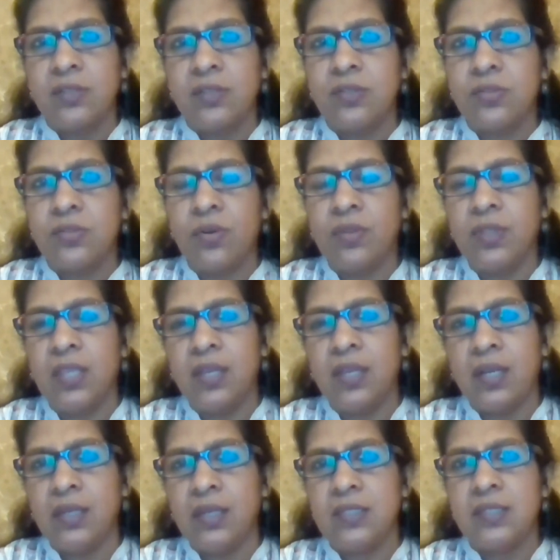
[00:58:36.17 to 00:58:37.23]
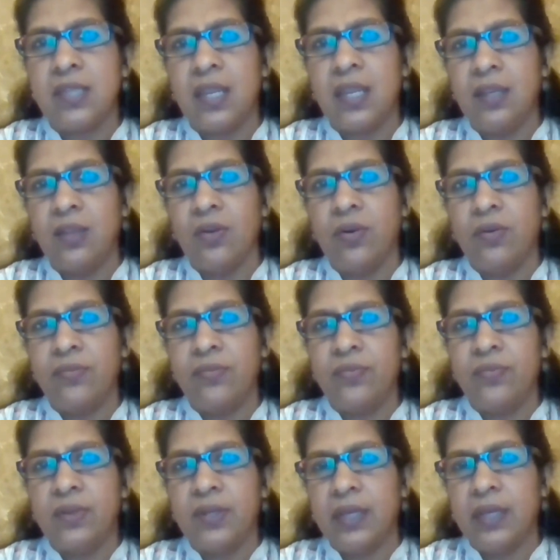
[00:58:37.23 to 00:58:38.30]
asked on their understanding of
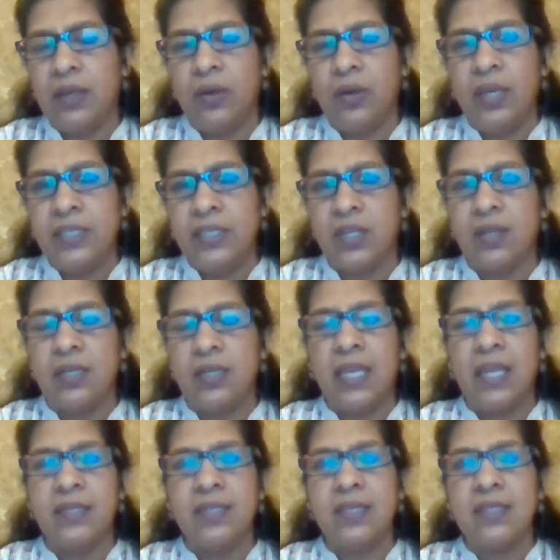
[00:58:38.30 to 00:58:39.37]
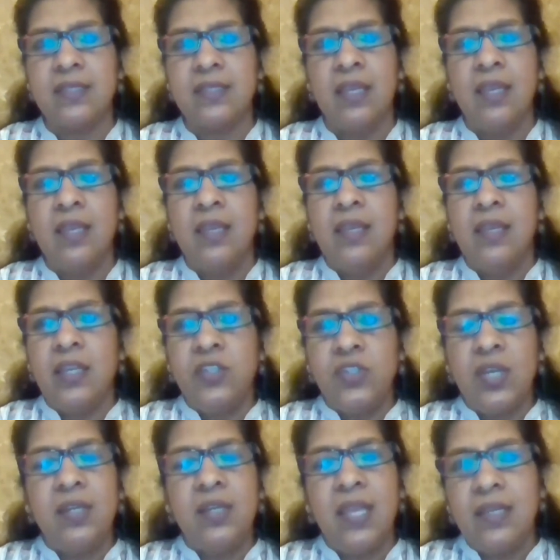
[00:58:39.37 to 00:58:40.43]
HR analytics. HR
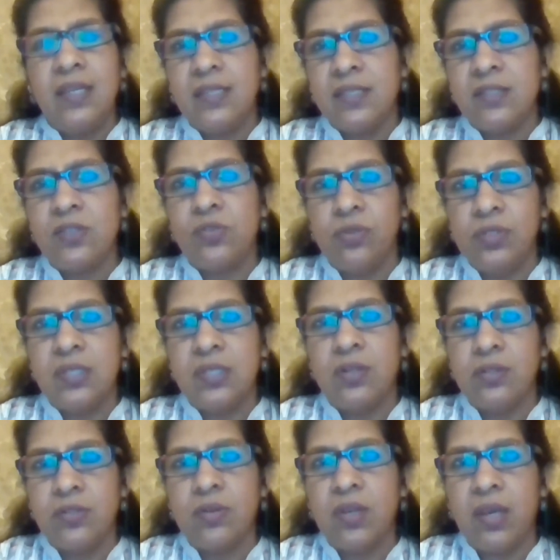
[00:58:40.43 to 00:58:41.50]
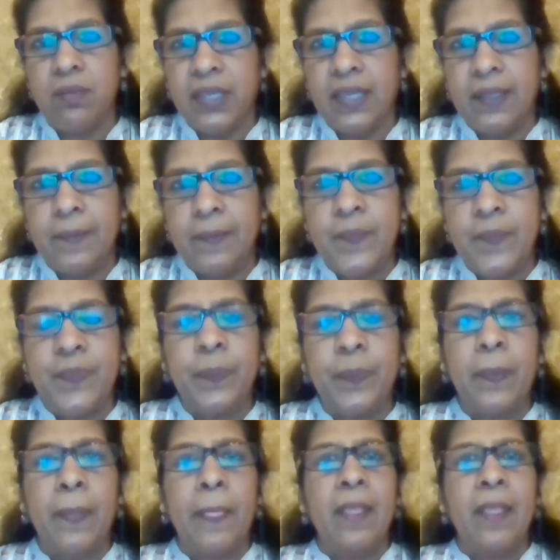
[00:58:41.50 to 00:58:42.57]
analytics roles are also coming in.
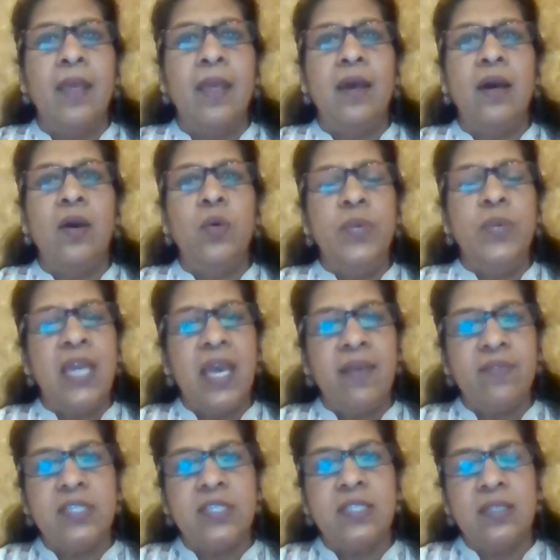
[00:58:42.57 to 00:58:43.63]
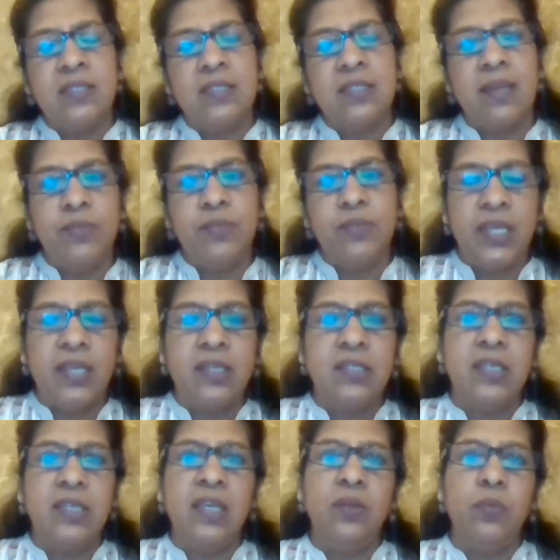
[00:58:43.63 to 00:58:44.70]
We have a
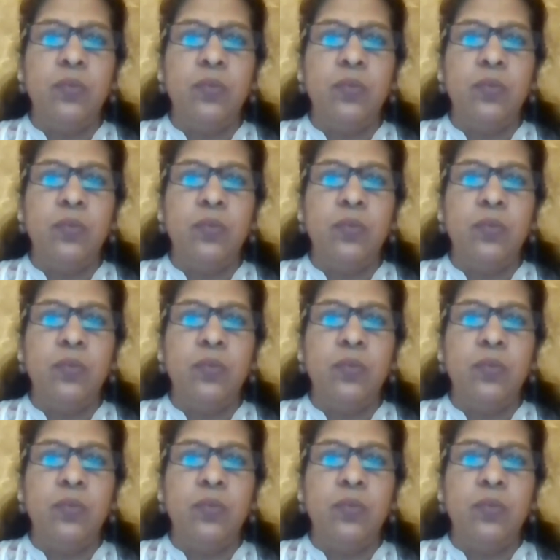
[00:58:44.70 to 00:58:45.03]
subject in